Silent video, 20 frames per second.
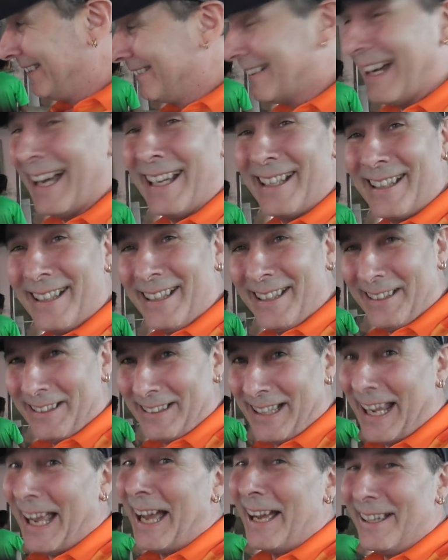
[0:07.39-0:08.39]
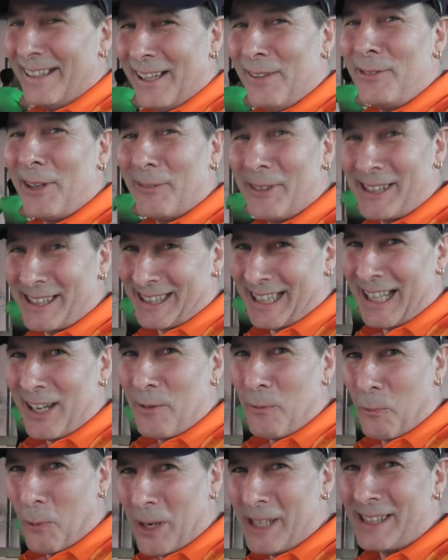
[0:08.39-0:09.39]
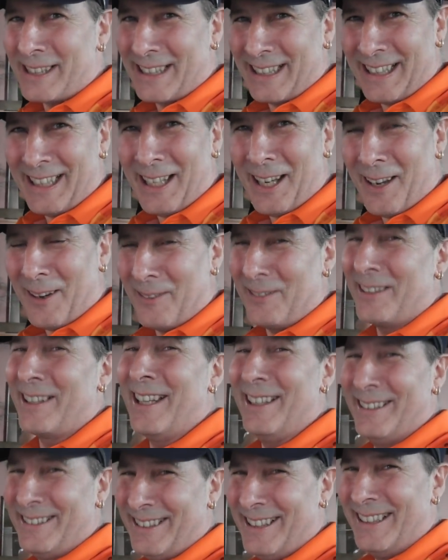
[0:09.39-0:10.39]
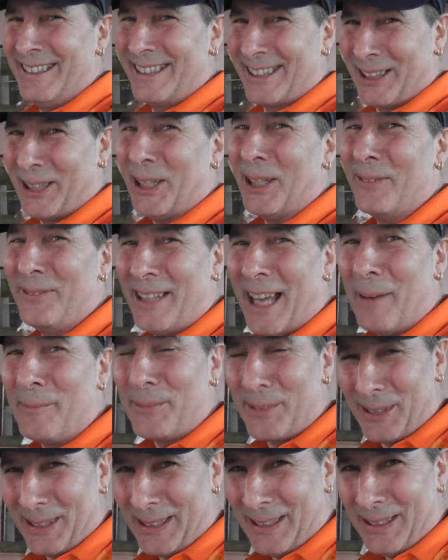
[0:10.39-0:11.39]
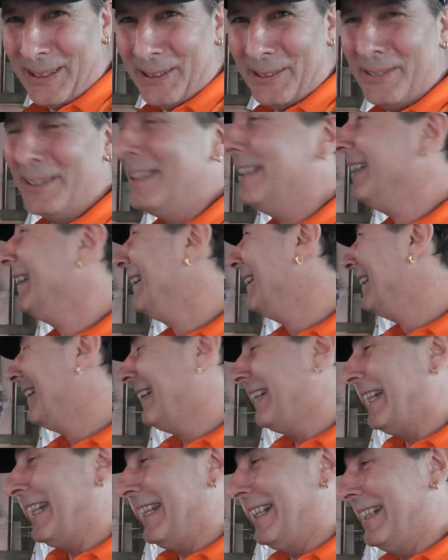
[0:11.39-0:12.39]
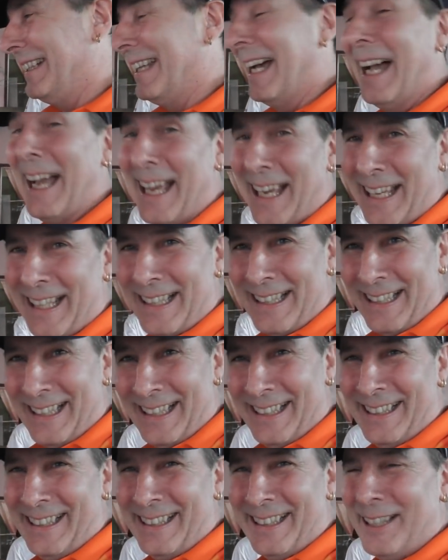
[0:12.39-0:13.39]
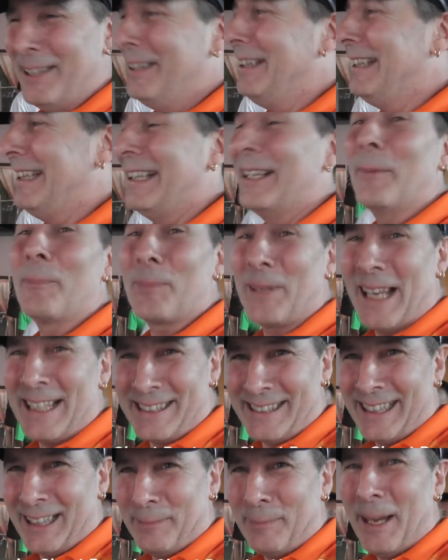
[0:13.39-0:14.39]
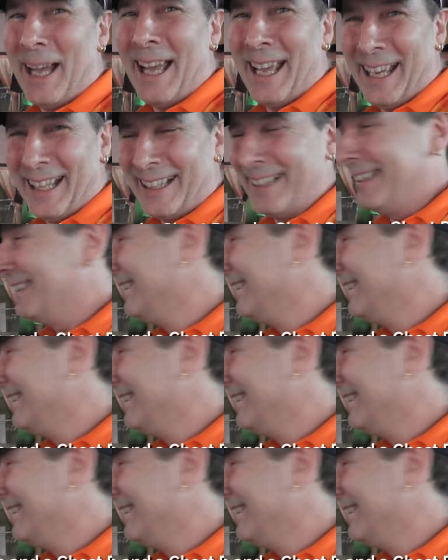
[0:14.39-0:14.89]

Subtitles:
Right. Now, have you ever seen whiskey served up to you in a plastic bag?